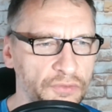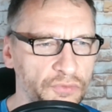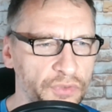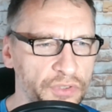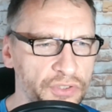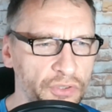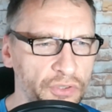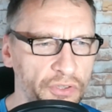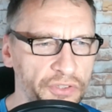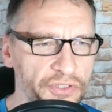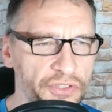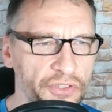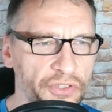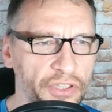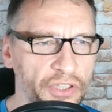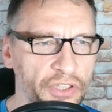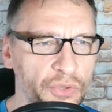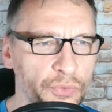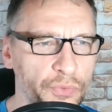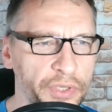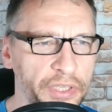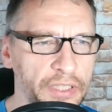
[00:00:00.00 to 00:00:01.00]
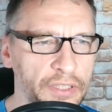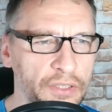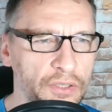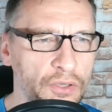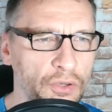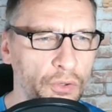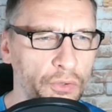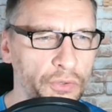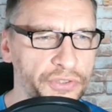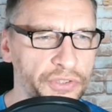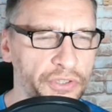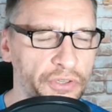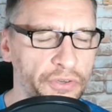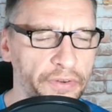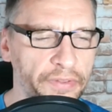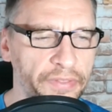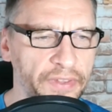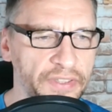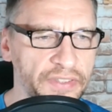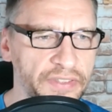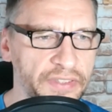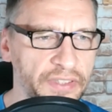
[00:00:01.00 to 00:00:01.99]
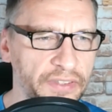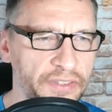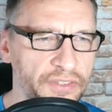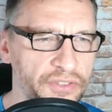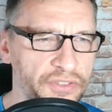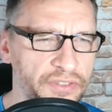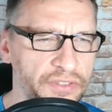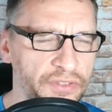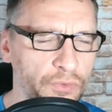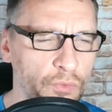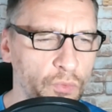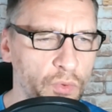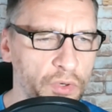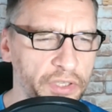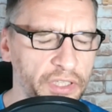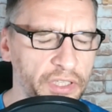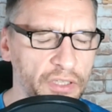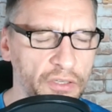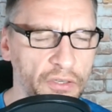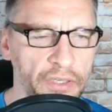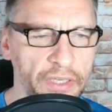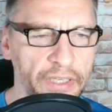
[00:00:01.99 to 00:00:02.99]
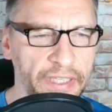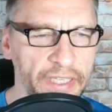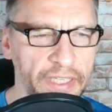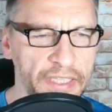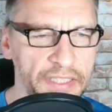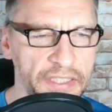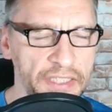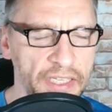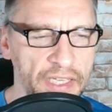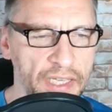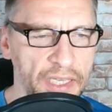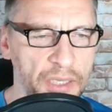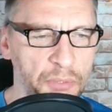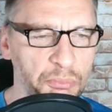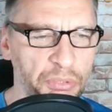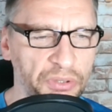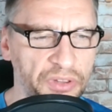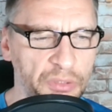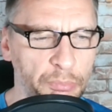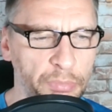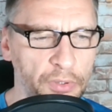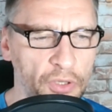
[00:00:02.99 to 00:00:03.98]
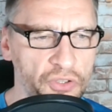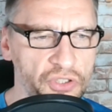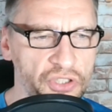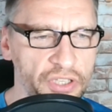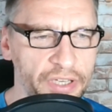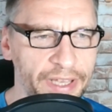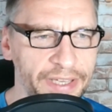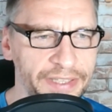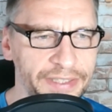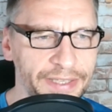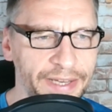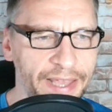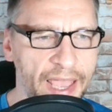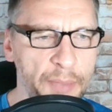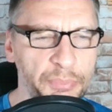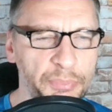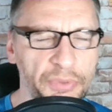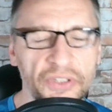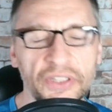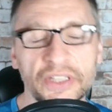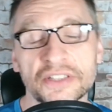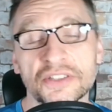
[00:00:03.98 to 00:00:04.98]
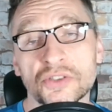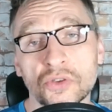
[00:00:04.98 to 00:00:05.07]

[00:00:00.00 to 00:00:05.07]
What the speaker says: Results are in green, goals are things that they're still working on, I guess, but the blockchain hasn't happened yet.